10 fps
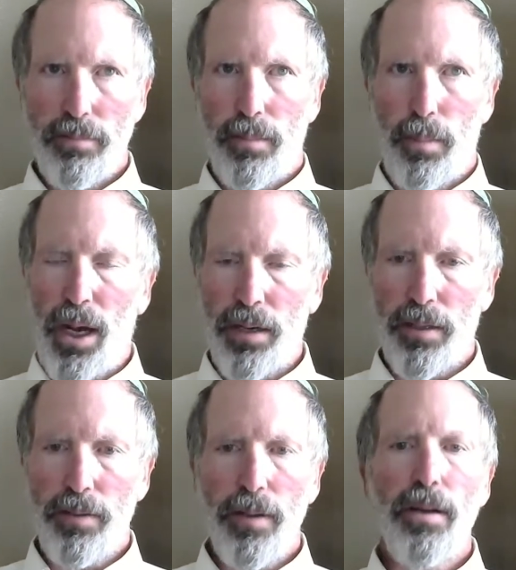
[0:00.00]

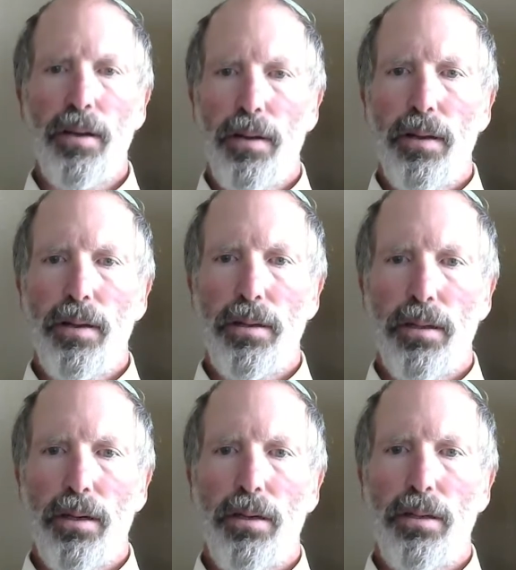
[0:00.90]
model
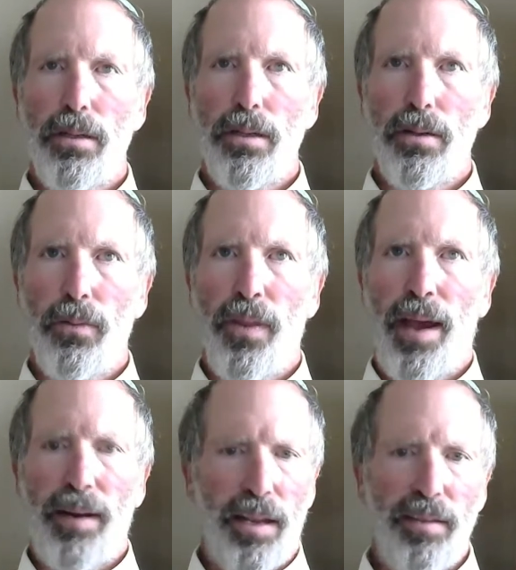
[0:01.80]

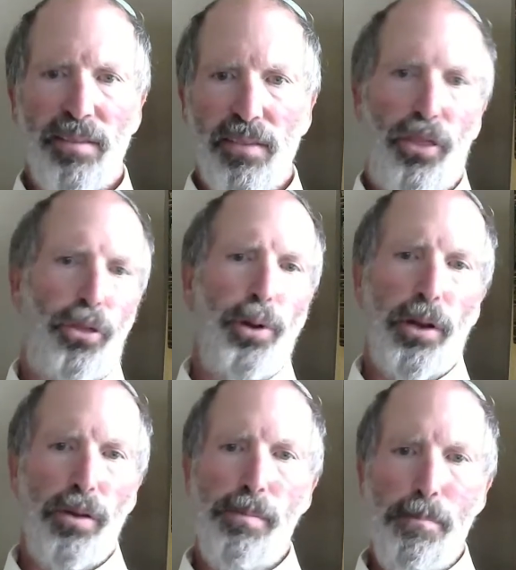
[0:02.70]
without at least
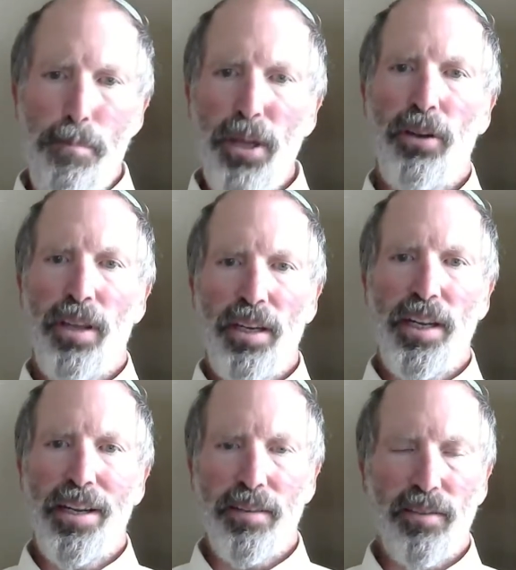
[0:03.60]
300 million
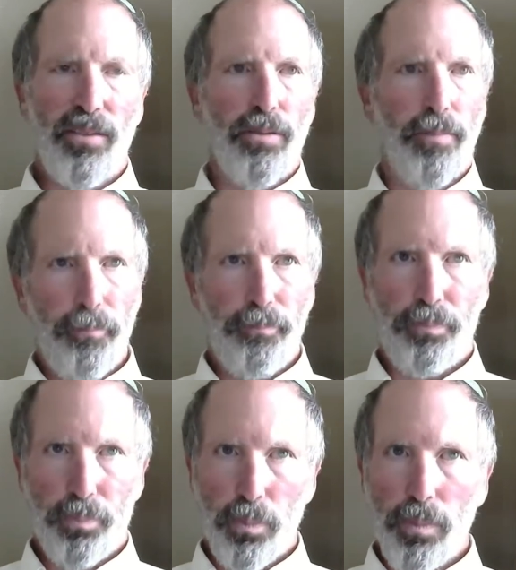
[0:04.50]
years
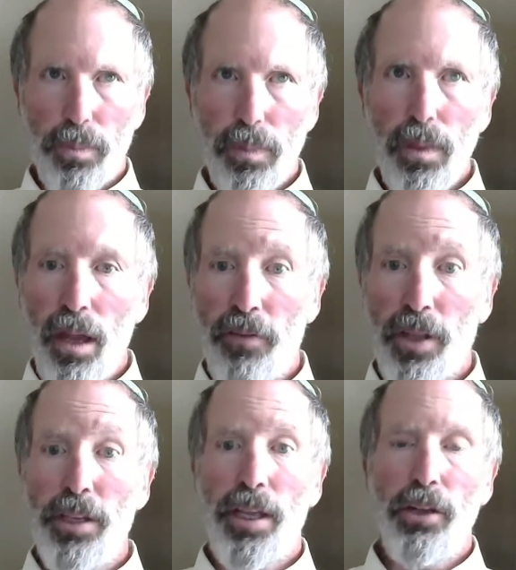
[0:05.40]

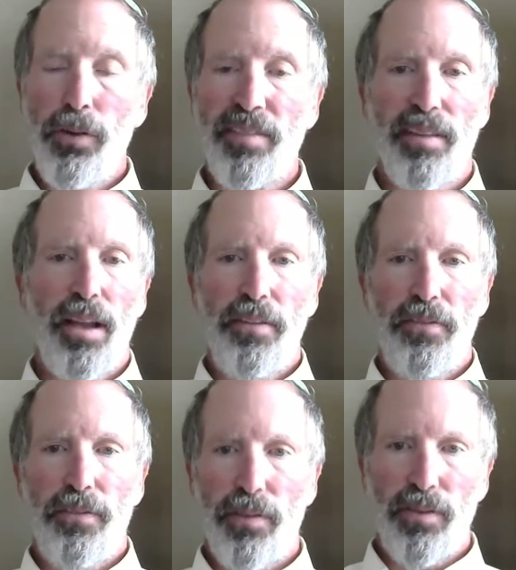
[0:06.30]
of continuous
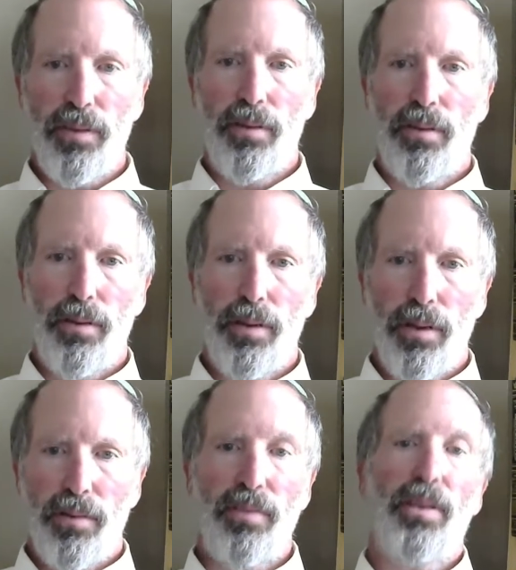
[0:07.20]
life.
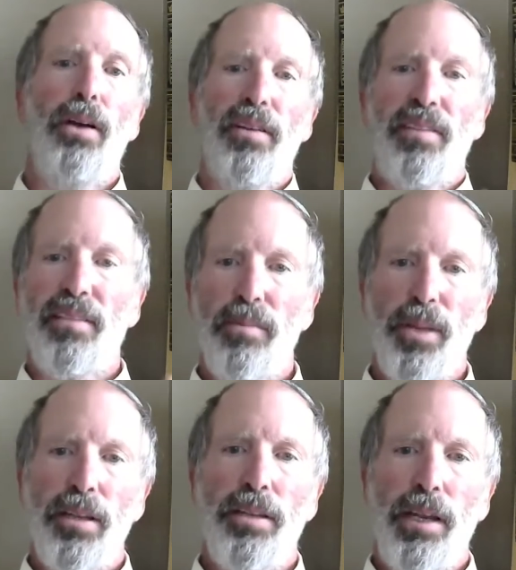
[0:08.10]
So it's also has to
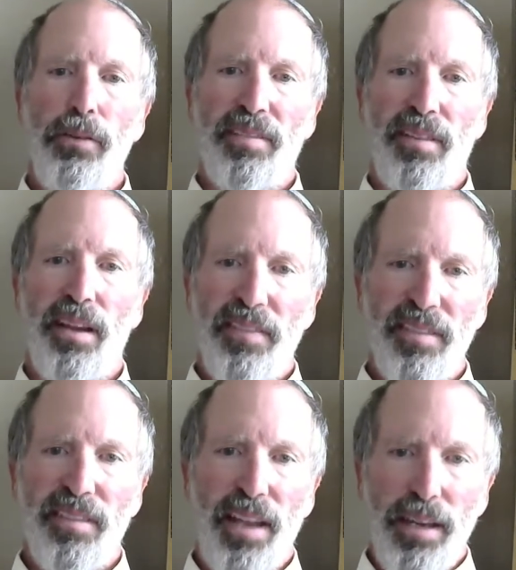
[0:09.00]
be continuous
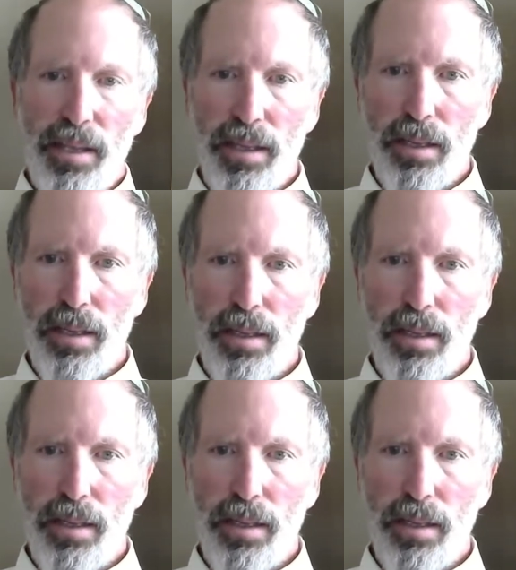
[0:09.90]
life-sustaining